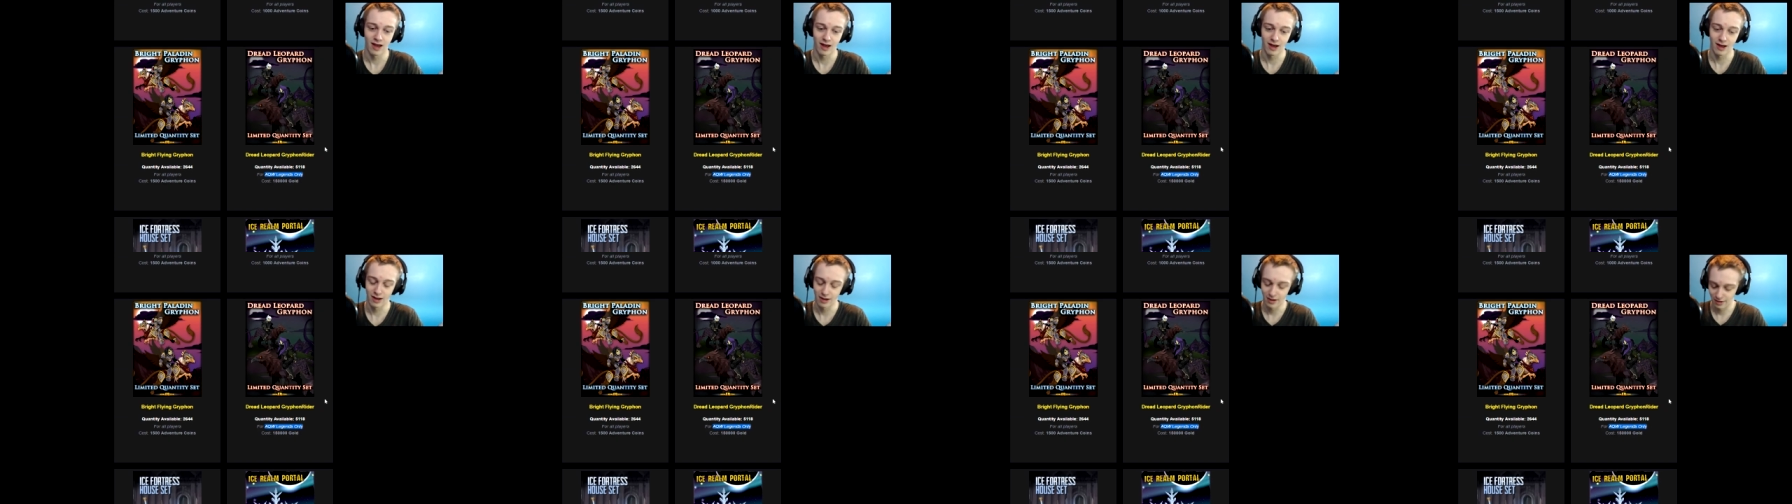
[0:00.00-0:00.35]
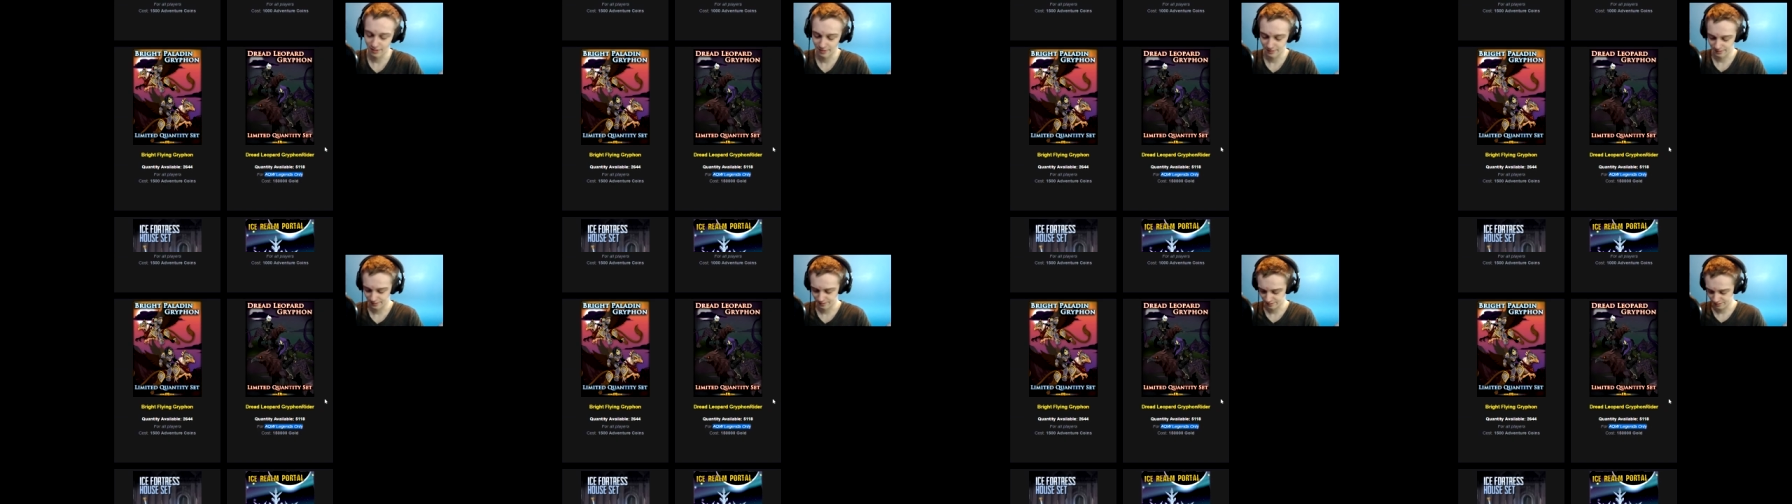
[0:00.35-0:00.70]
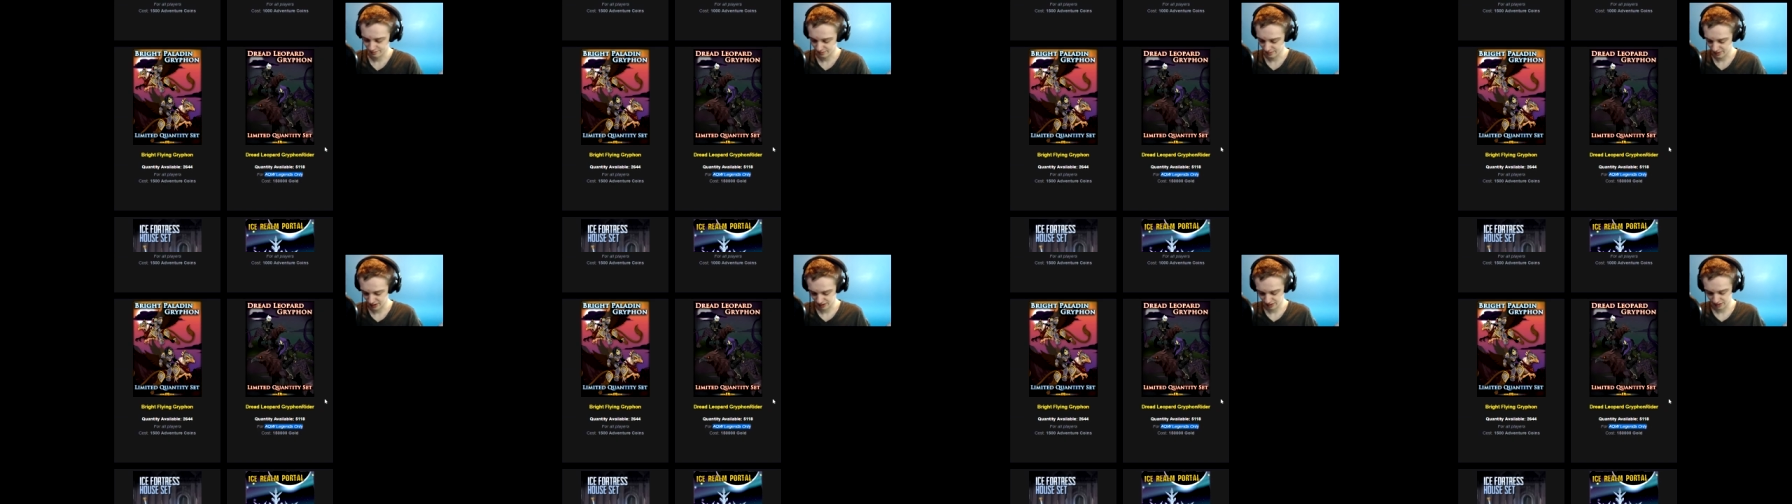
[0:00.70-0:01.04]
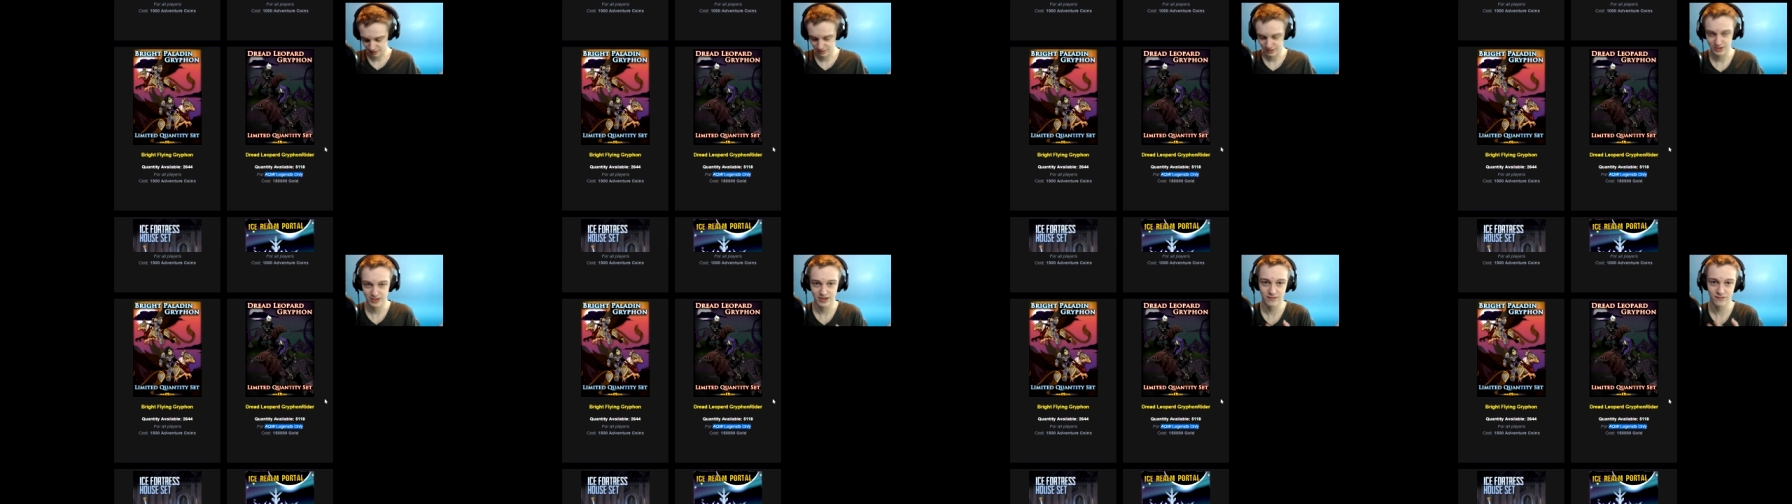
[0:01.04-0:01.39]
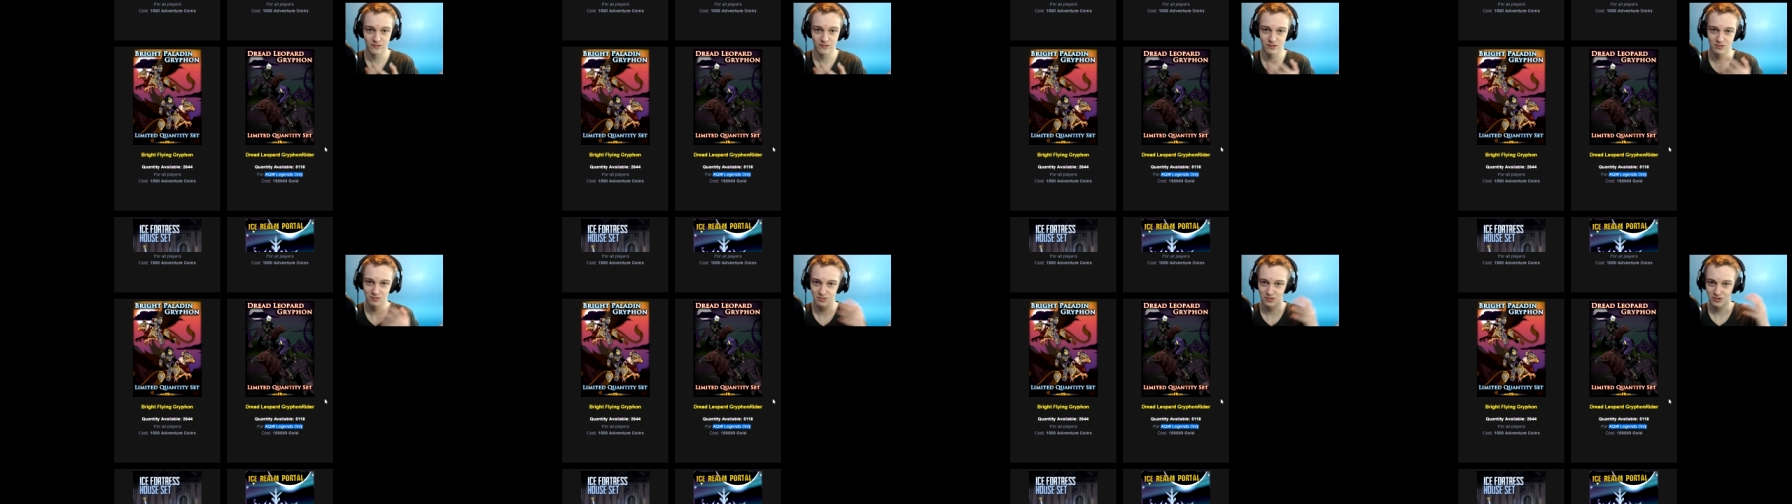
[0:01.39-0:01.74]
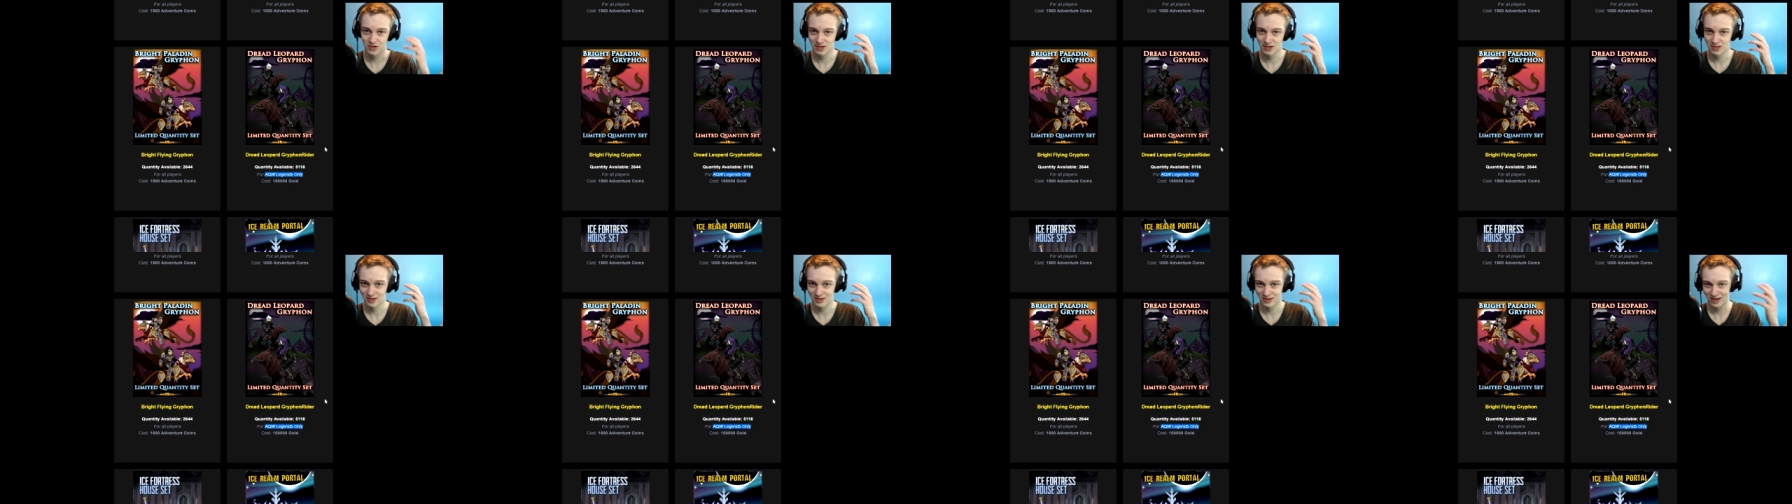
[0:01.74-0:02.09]
um, there's a difference
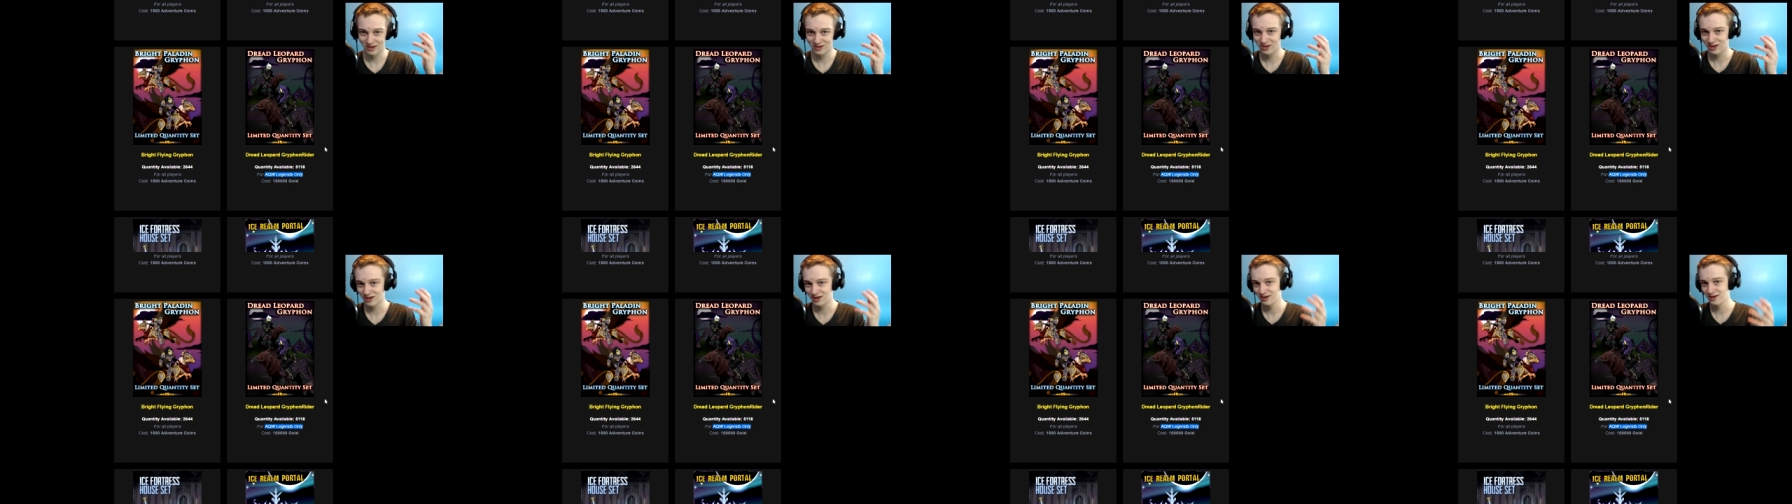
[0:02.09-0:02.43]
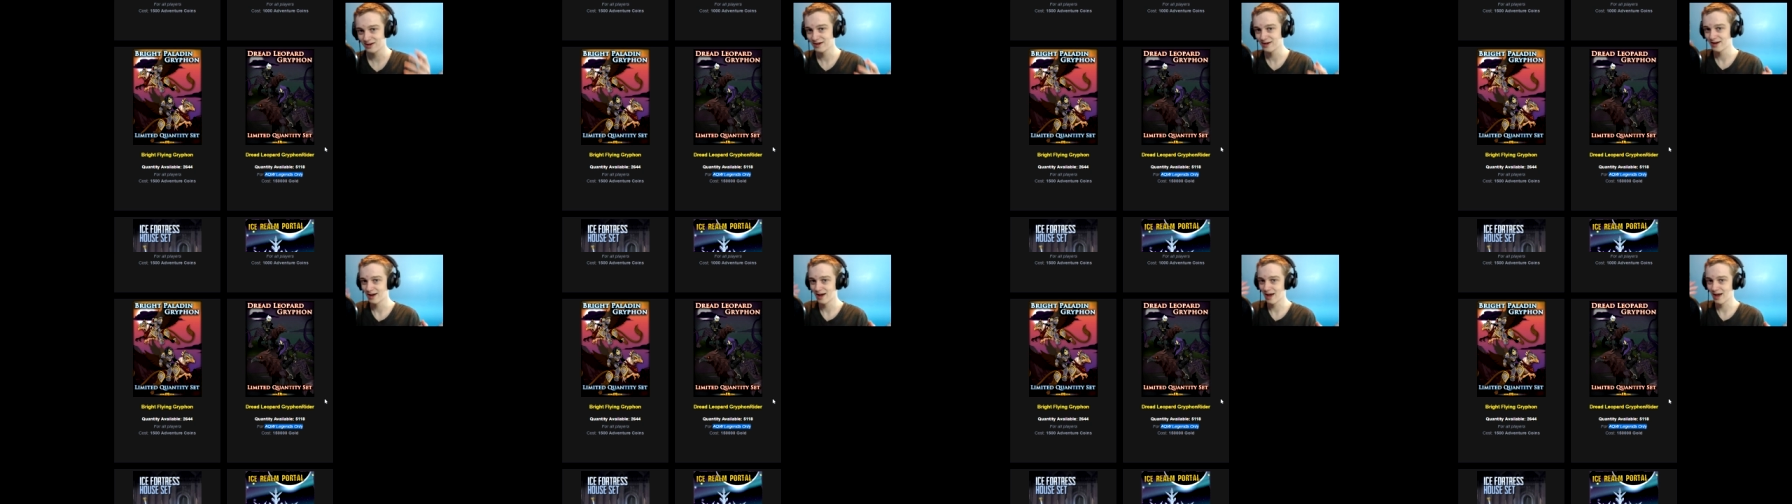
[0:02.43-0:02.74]
between Legend